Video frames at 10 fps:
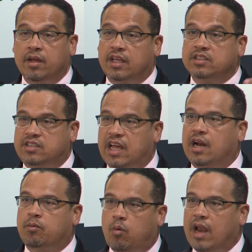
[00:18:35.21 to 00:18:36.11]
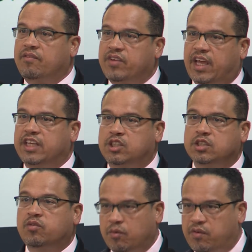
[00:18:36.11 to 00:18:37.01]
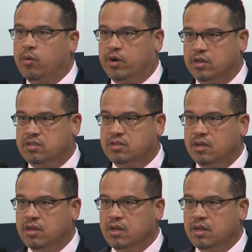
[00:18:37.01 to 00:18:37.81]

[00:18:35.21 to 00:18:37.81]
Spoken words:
can set up qualifications for voters.